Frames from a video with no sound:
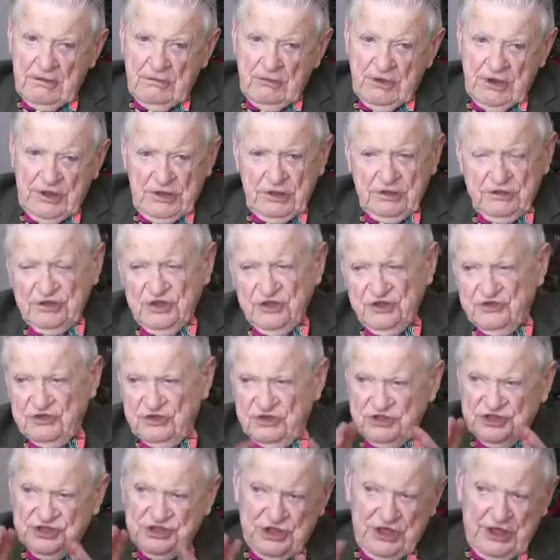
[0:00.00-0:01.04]
Well,
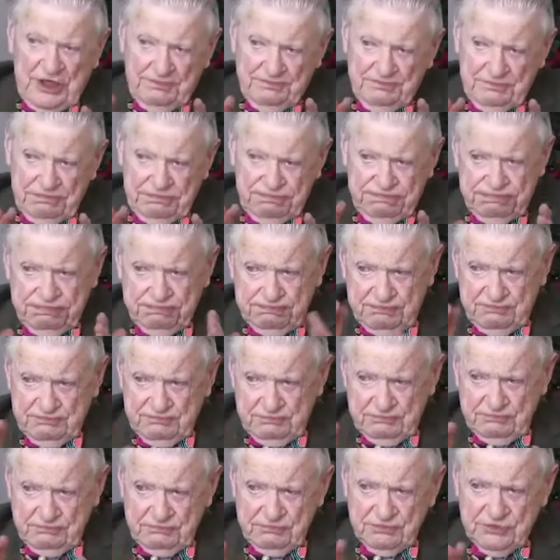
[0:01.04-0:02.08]
just stop,
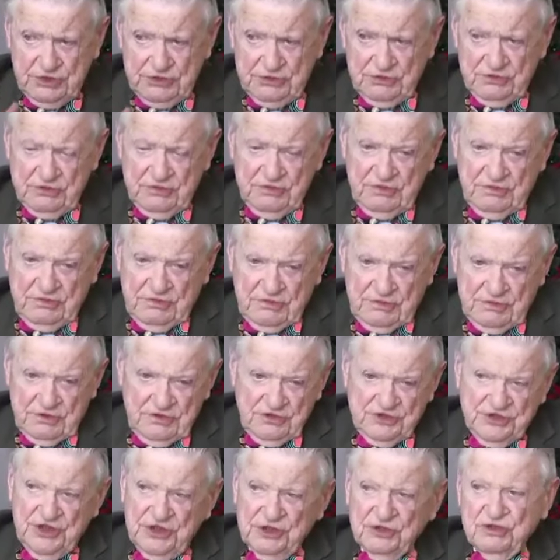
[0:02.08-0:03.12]
you know. Uh, uh,
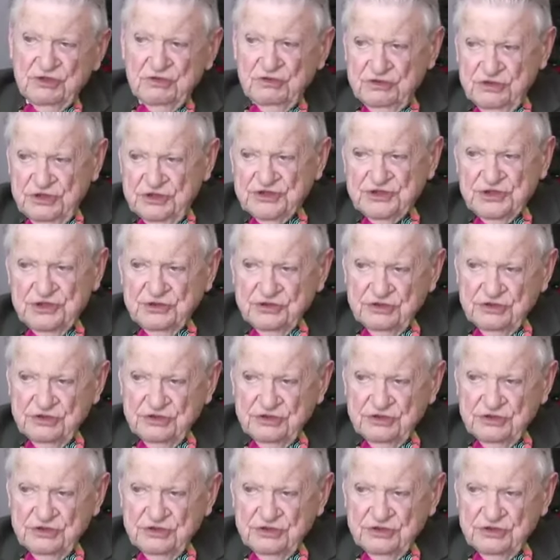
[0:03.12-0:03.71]
just still, a, a,